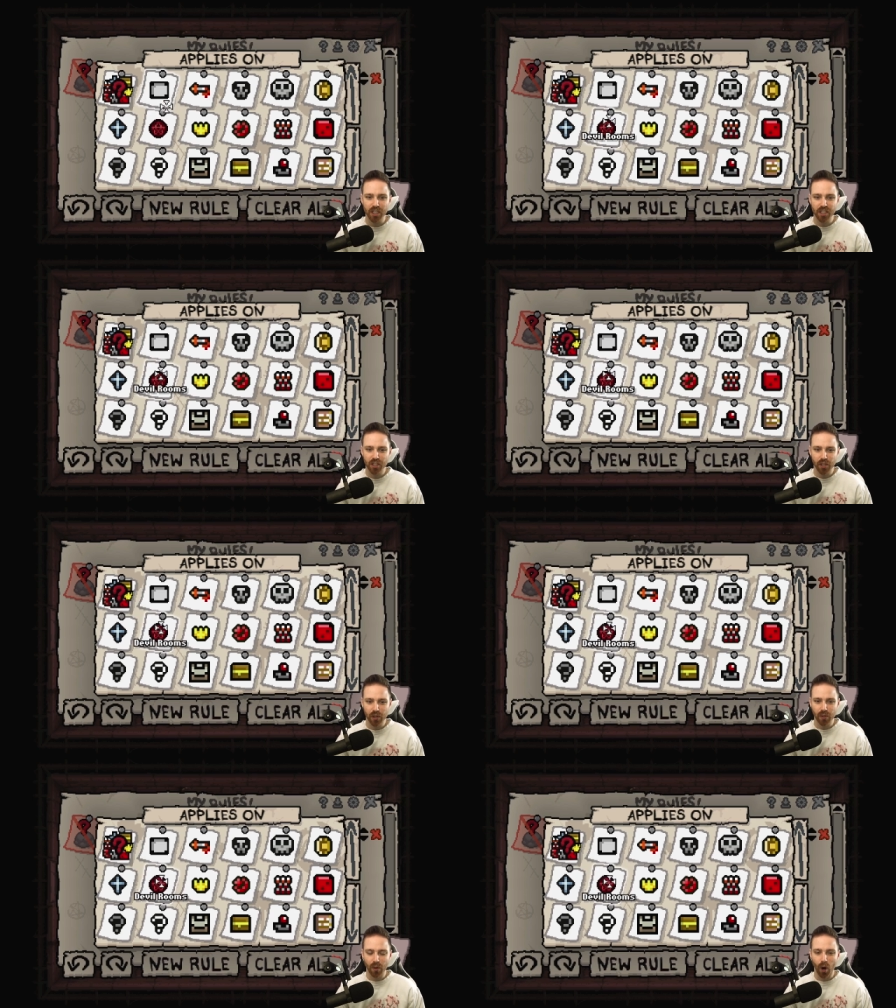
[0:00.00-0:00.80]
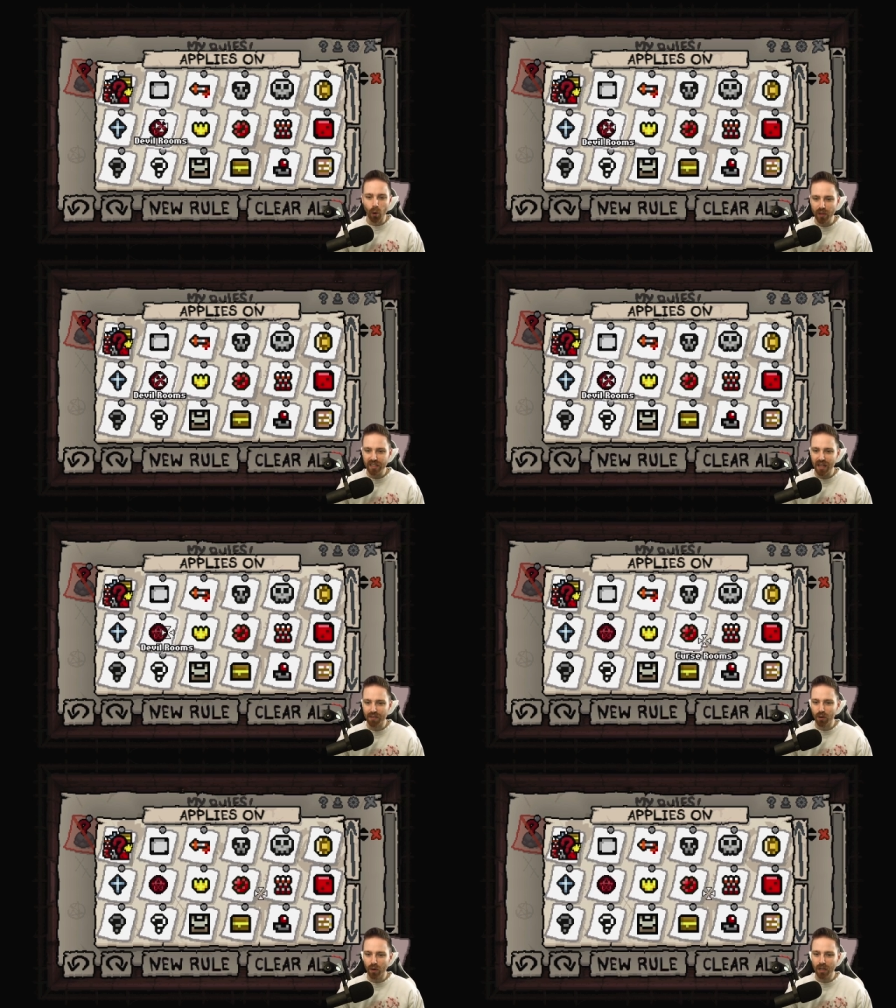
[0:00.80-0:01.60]
You can do only
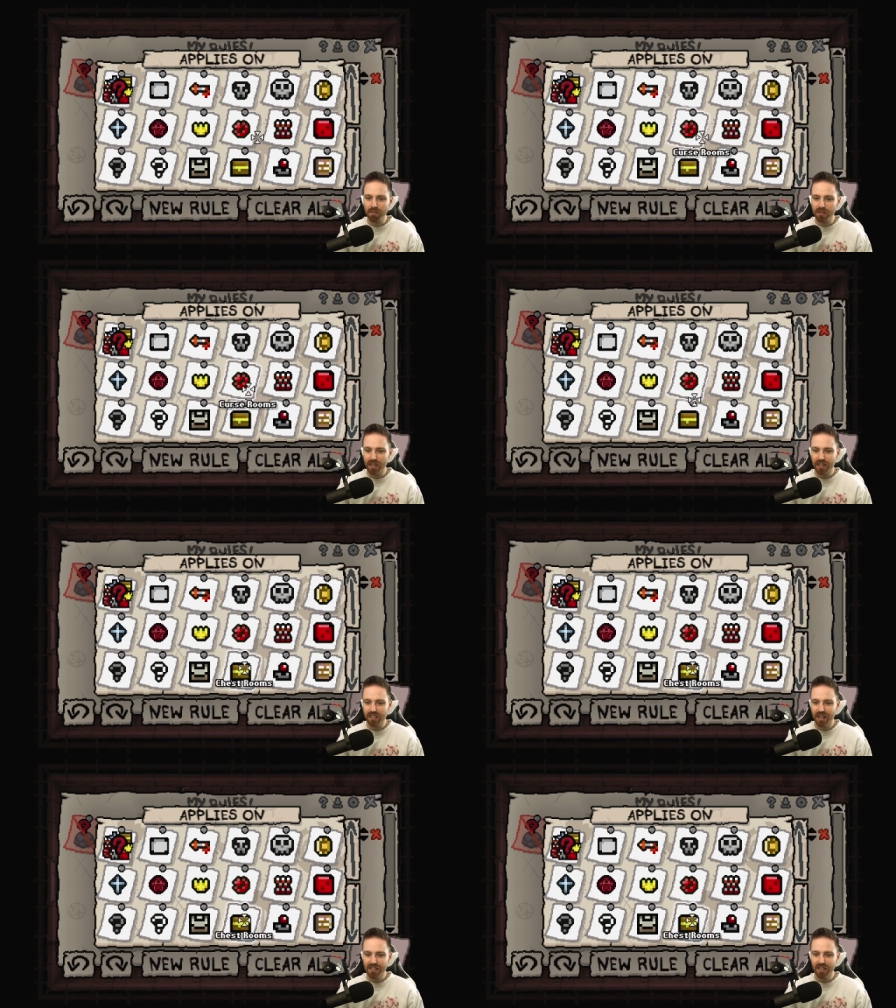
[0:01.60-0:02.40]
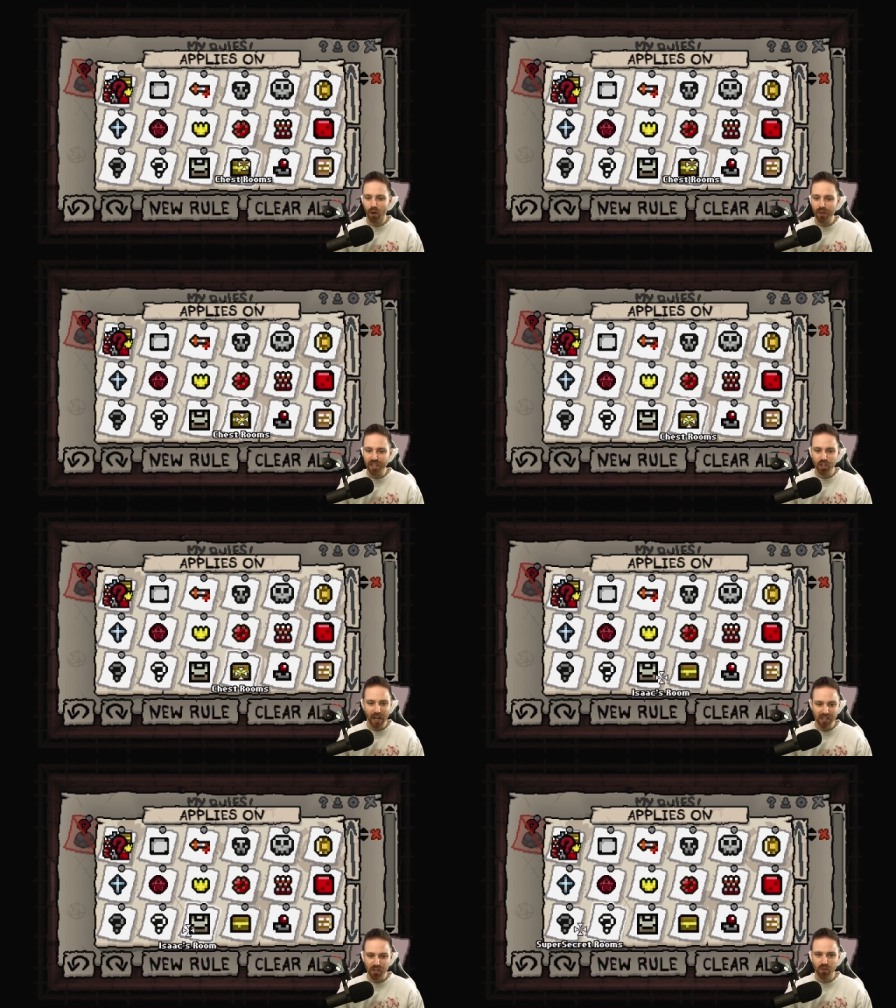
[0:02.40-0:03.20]
double rooms that does it. Only
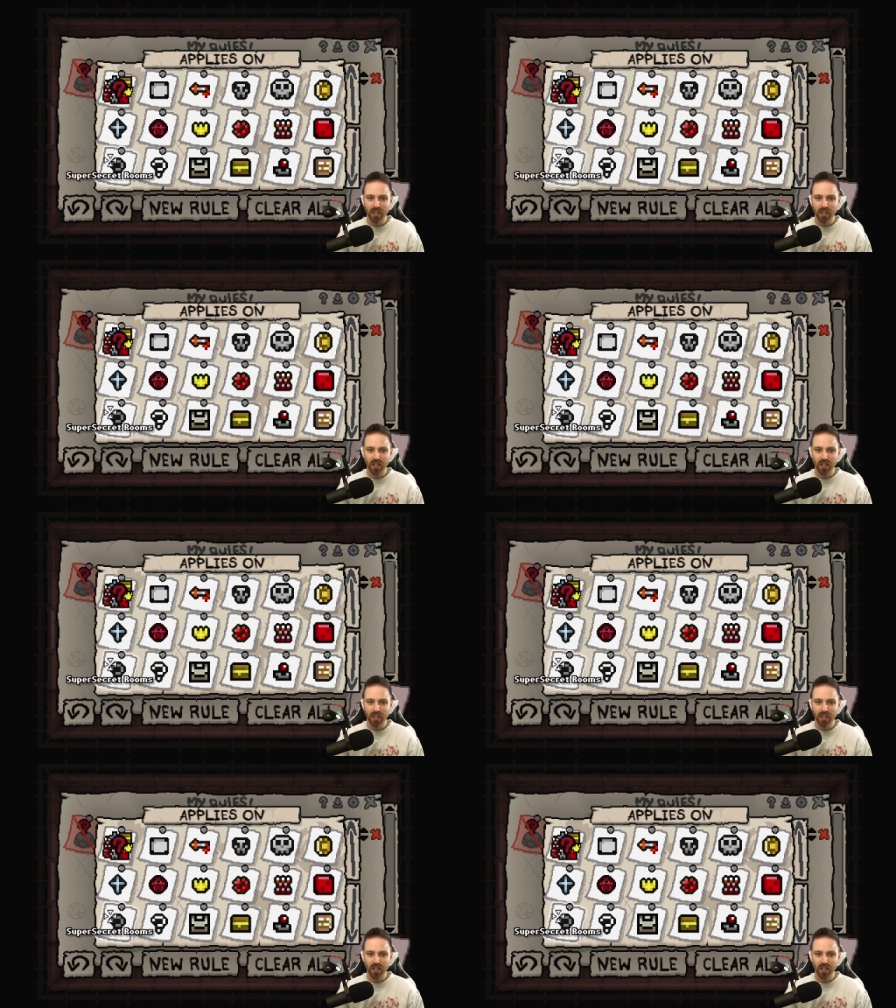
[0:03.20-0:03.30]
chest